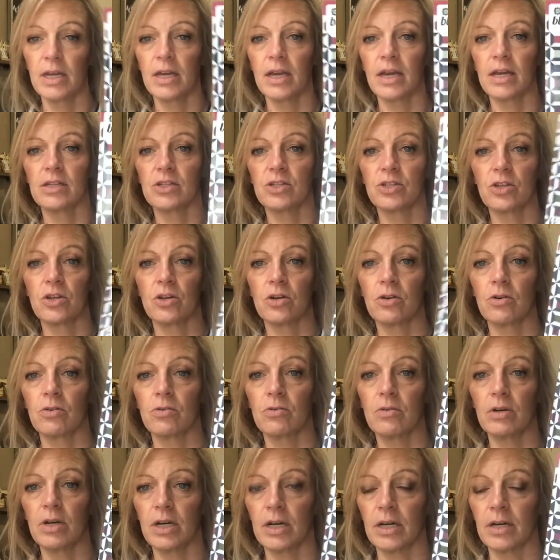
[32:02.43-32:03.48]
And
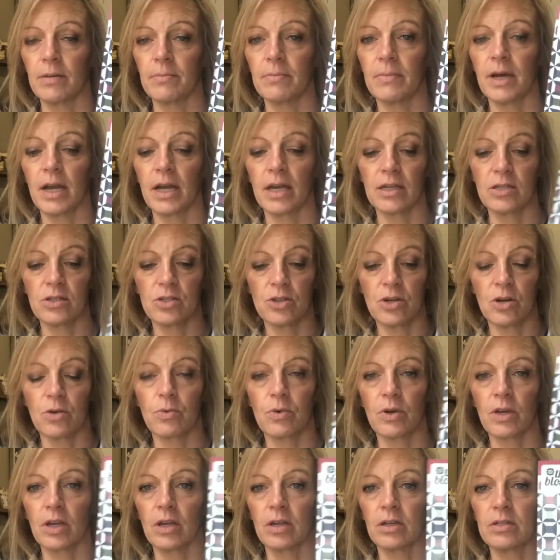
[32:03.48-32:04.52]
so um, I can start
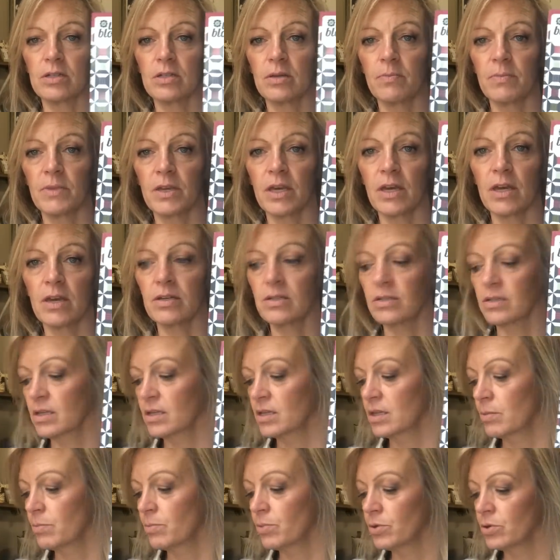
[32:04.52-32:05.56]
working on something else
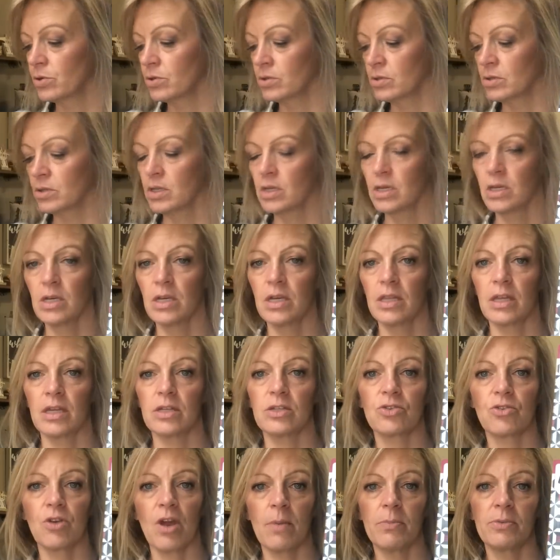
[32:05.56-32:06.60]
and then pull the
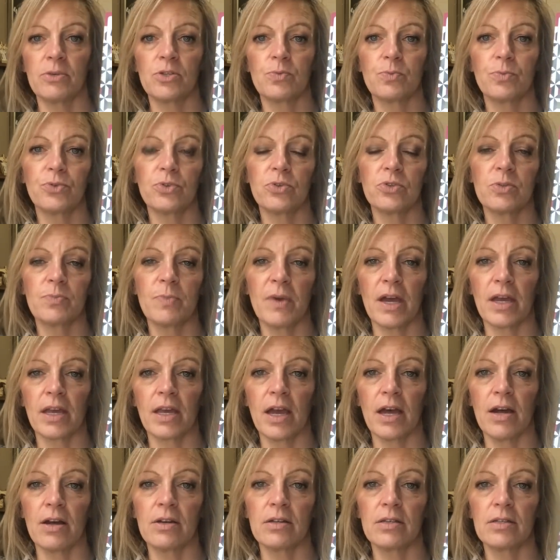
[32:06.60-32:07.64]
Scrappy Spools back
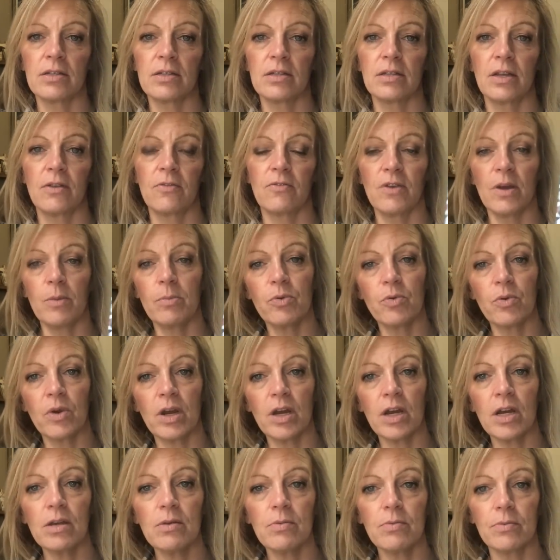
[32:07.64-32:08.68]
out in
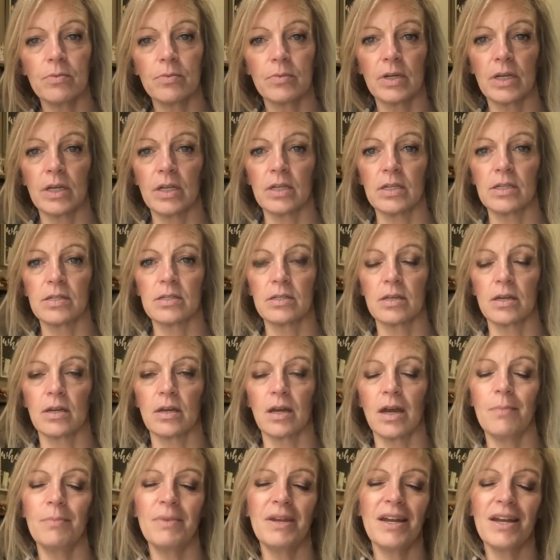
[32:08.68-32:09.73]
February when it's, uh,
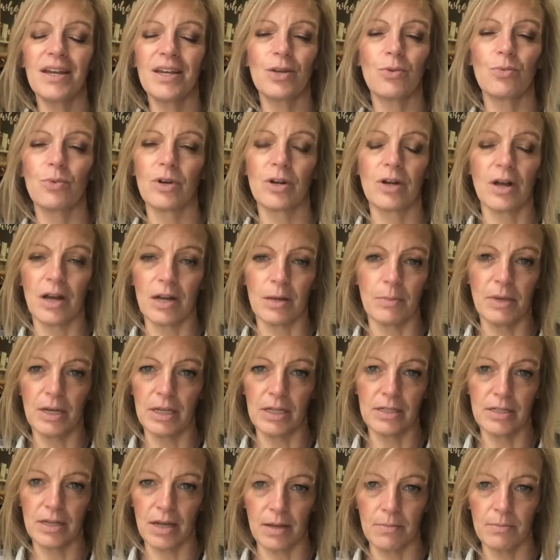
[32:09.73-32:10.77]
I mean, I could work on them
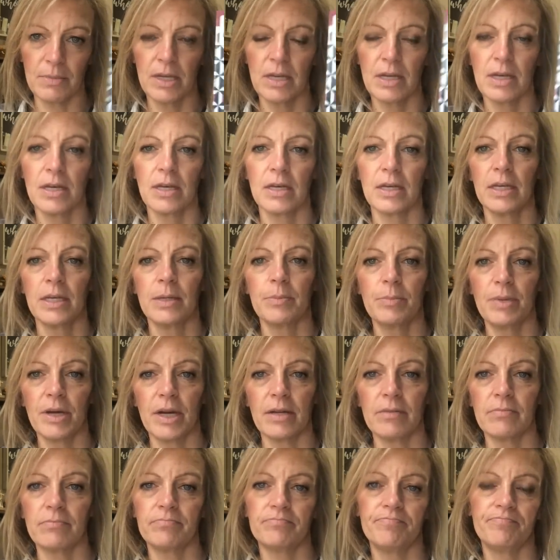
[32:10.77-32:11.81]
anytime, but